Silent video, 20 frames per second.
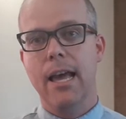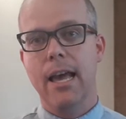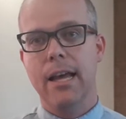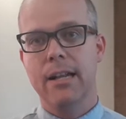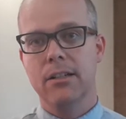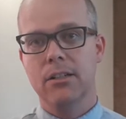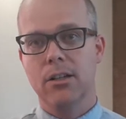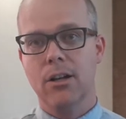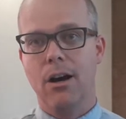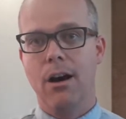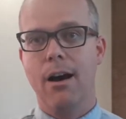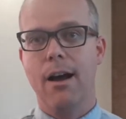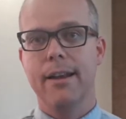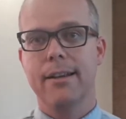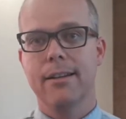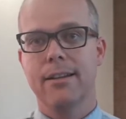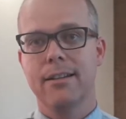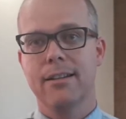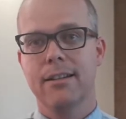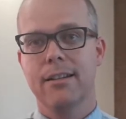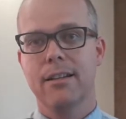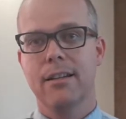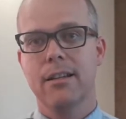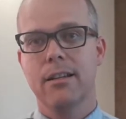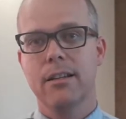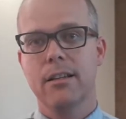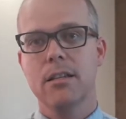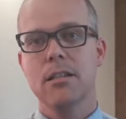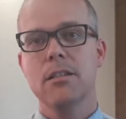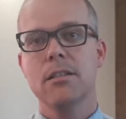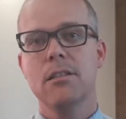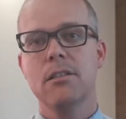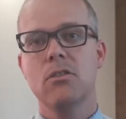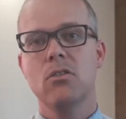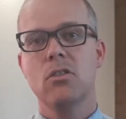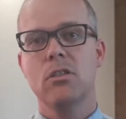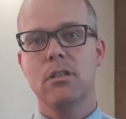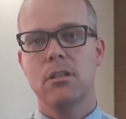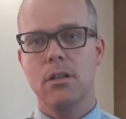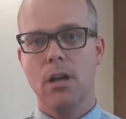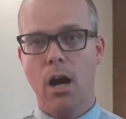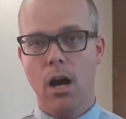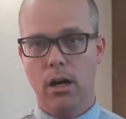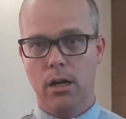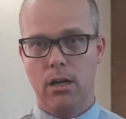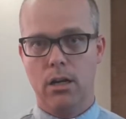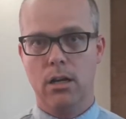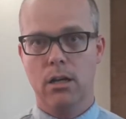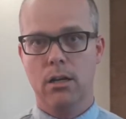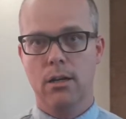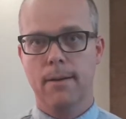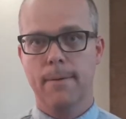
and got stuck.